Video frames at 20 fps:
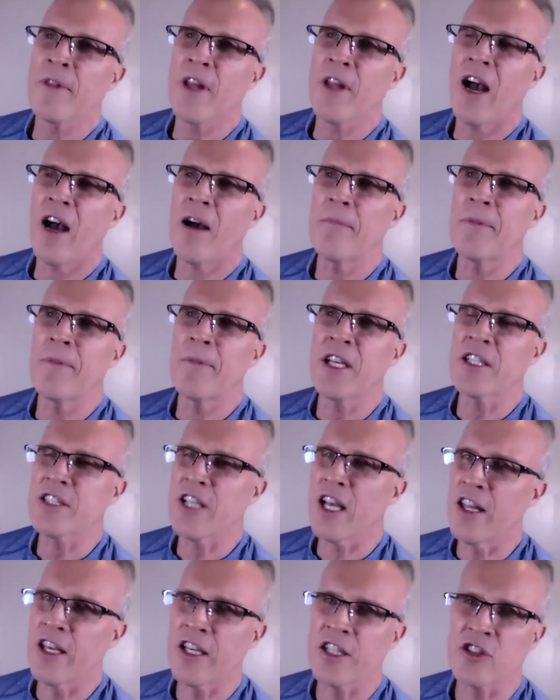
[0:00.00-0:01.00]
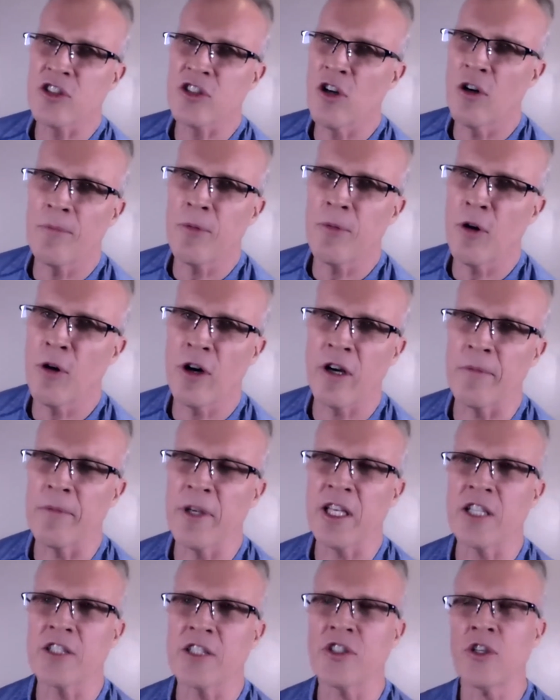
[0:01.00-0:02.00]
Um, because I think it's so important
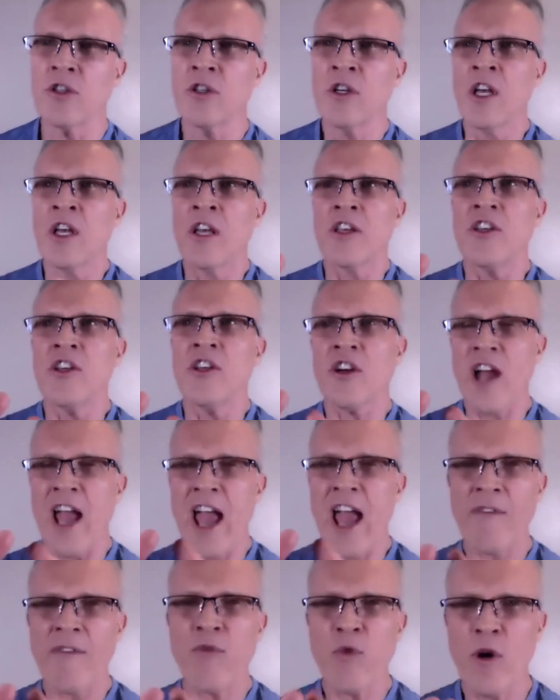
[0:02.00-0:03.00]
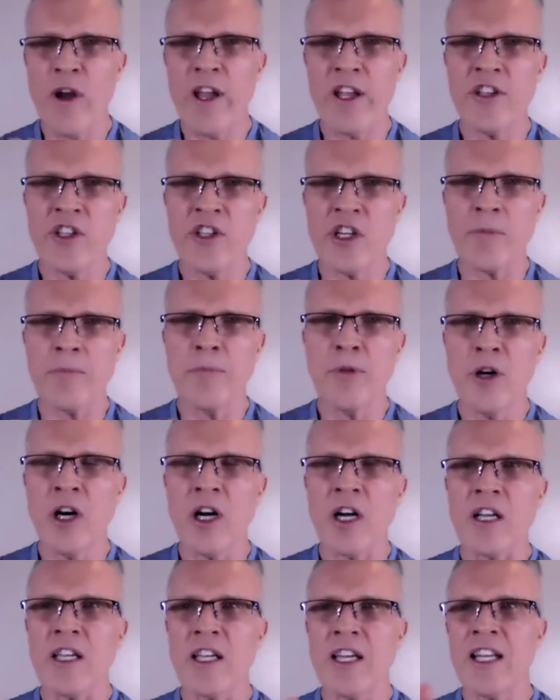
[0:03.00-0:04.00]
because you you're halfway in your
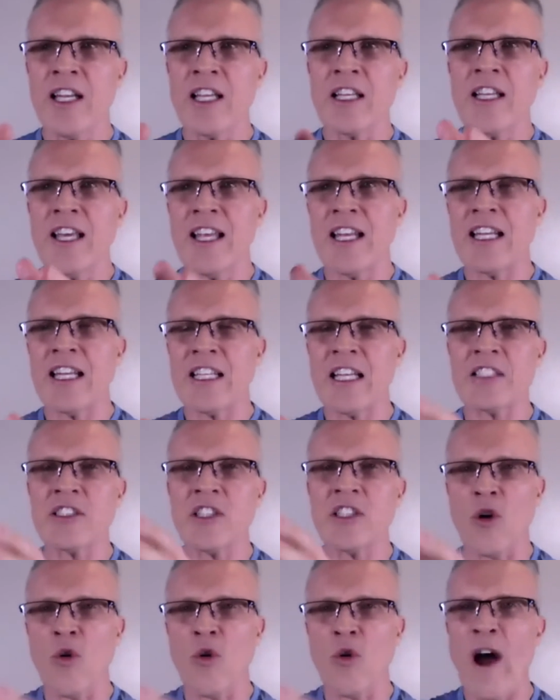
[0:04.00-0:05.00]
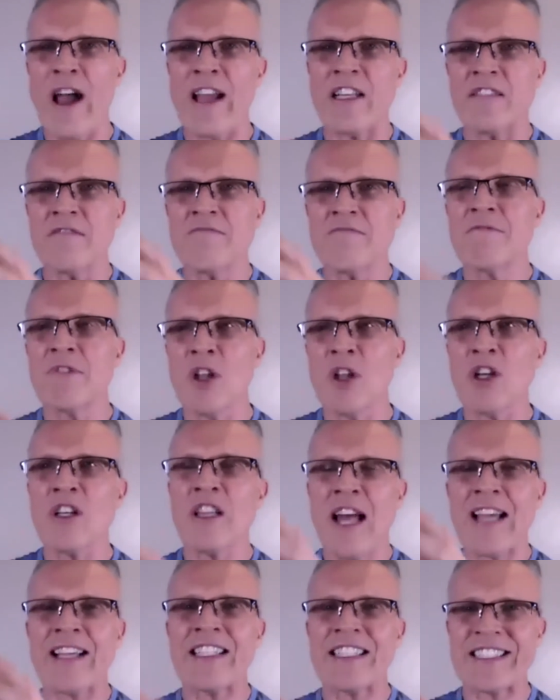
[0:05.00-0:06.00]
book and it and it doesn't quite look
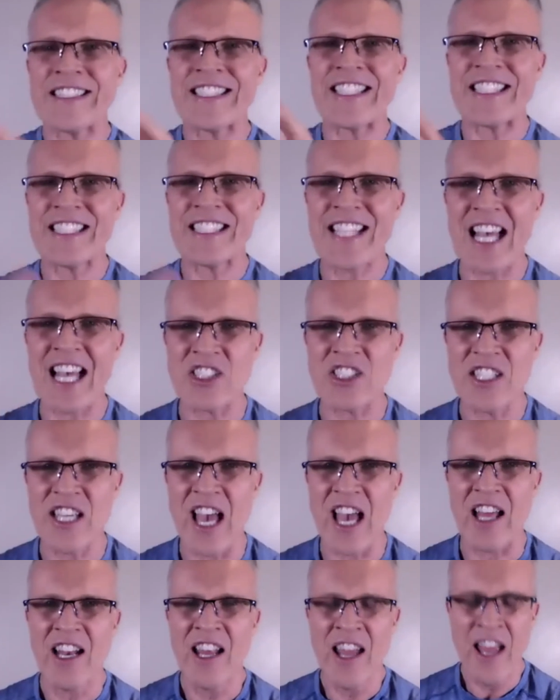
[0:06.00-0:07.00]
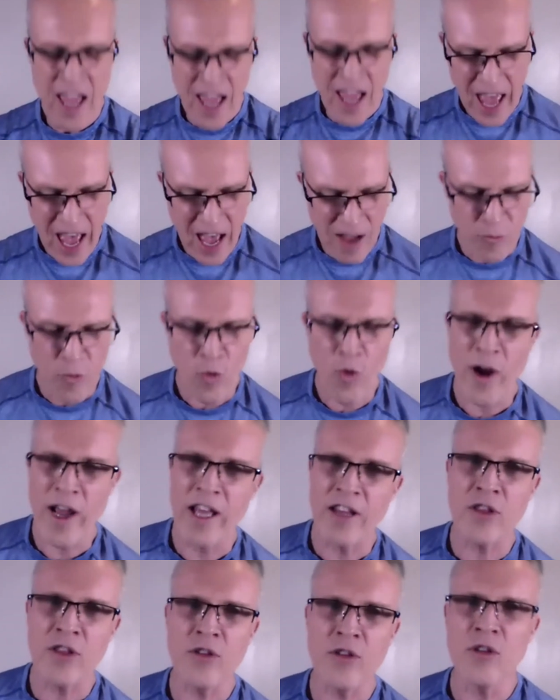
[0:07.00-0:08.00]
like a success yet.
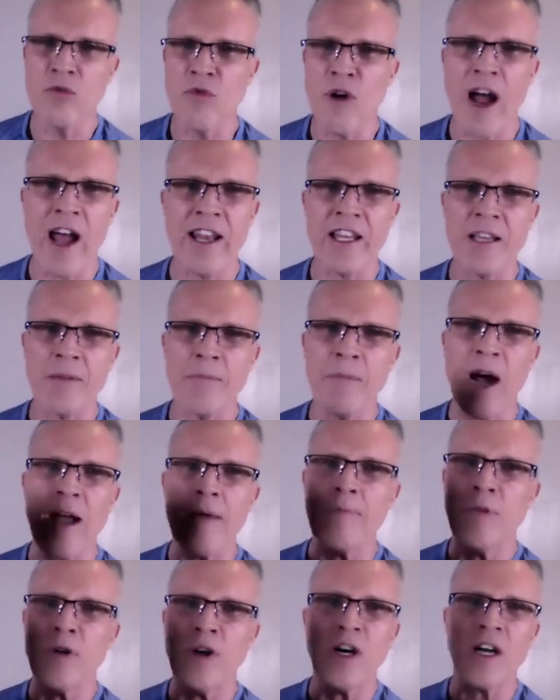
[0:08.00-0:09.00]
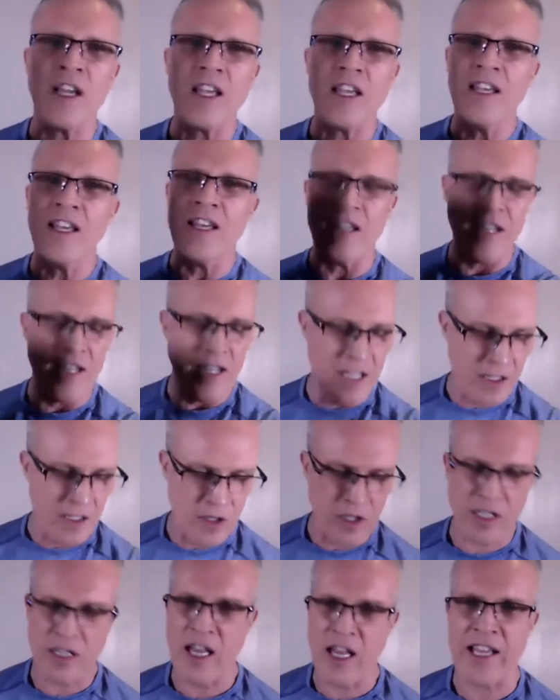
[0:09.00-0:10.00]
Halfway through writing my book, it, it
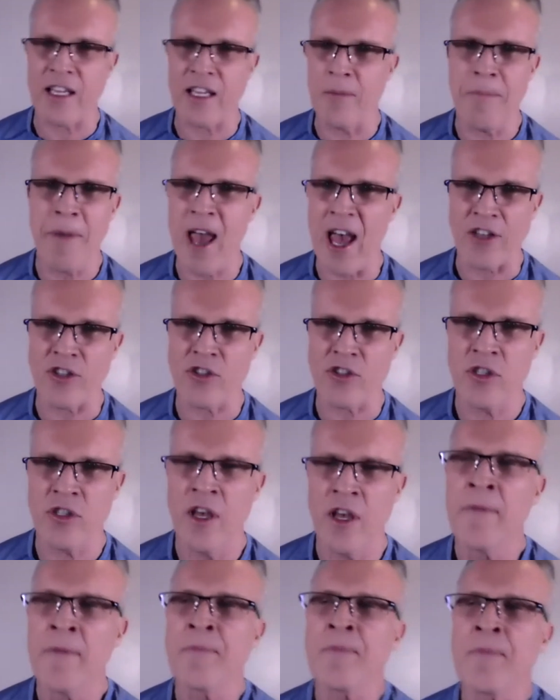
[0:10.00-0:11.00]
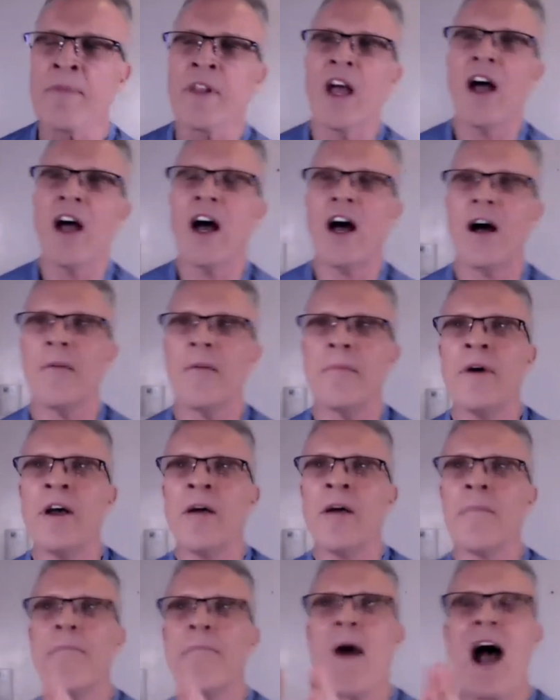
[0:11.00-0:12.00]
looked like a mess. Um,
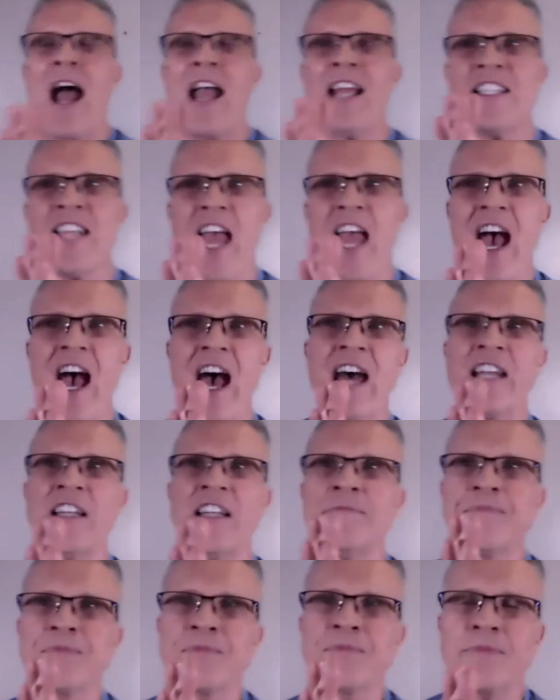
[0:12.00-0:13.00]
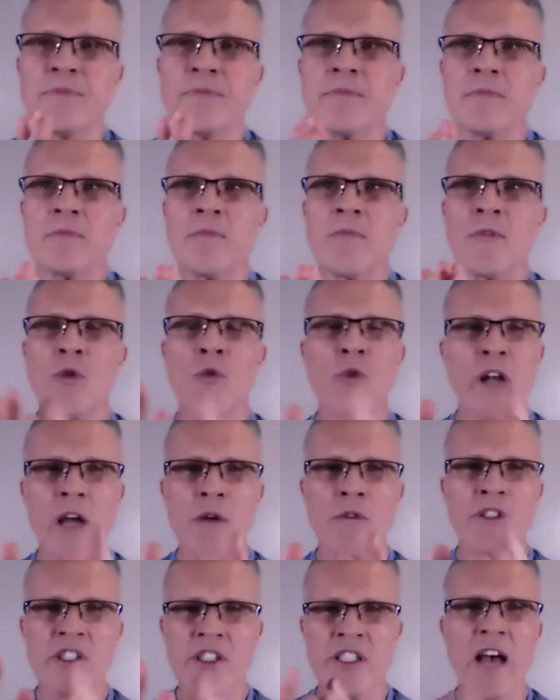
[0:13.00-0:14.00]
my dad when I
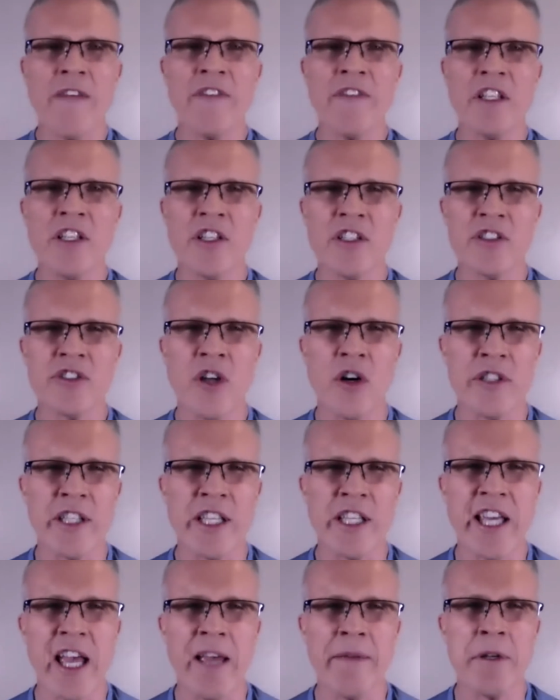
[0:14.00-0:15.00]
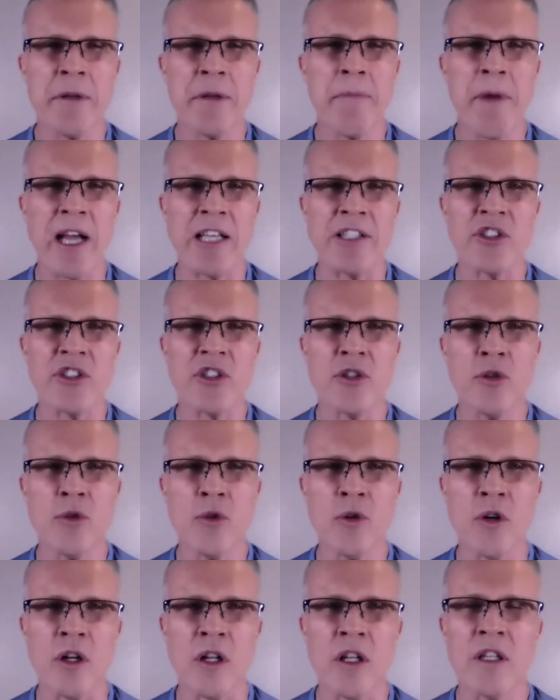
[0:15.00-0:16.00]
was seven years old, he came to my
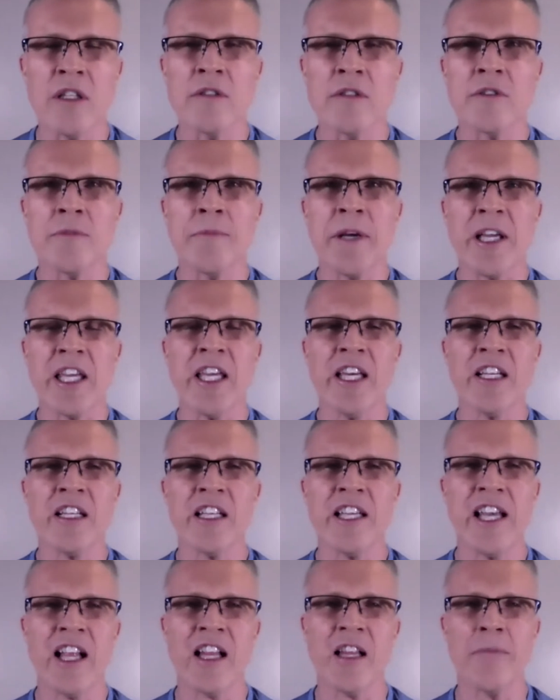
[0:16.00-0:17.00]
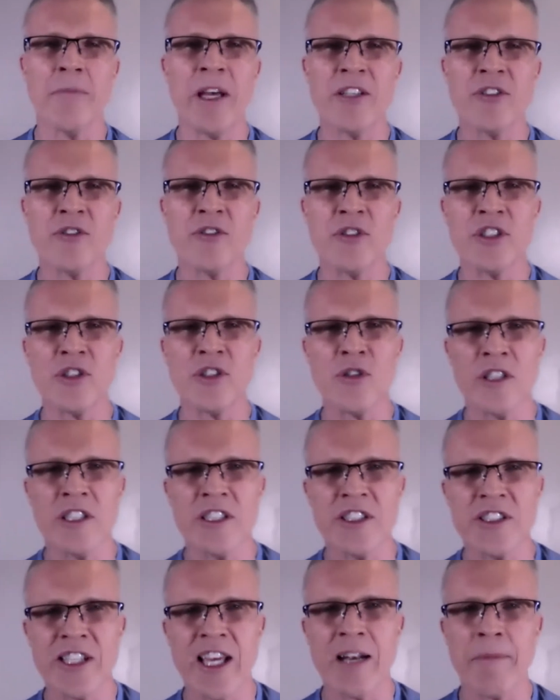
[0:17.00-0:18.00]
school. It was McKinley Elementary School in
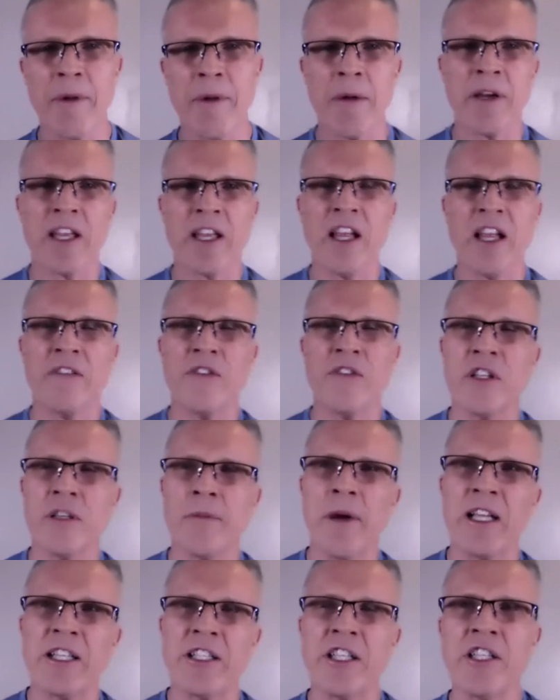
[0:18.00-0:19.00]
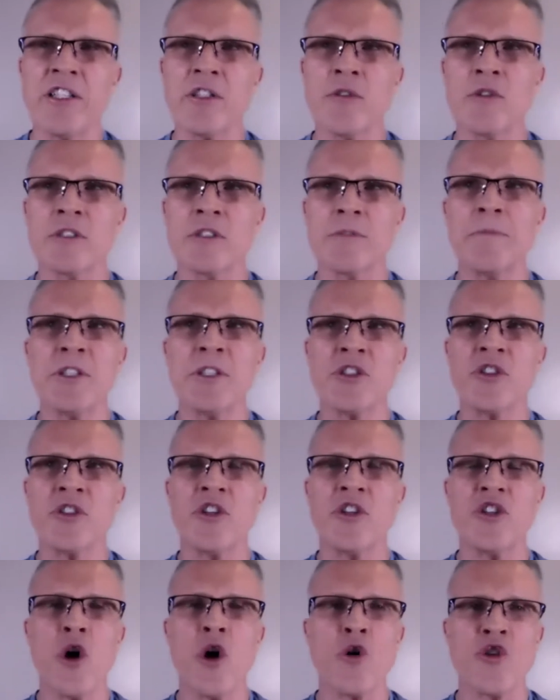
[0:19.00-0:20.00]
Santa Barbara, California. My teacher was Mr.
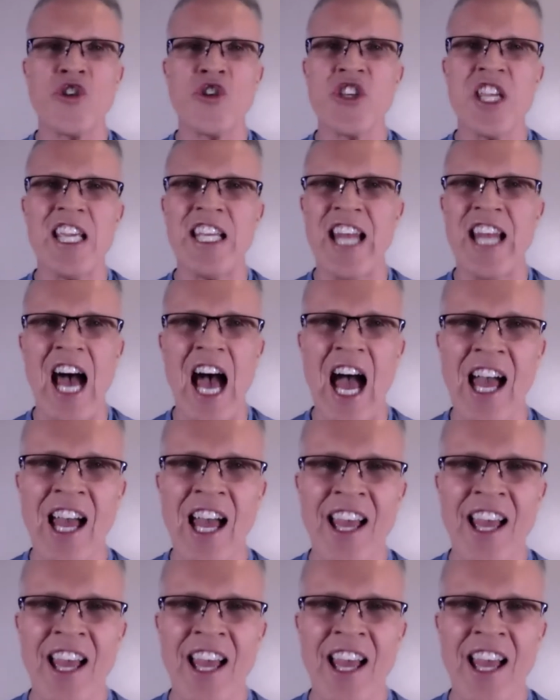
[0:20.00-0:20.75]
Yoshida.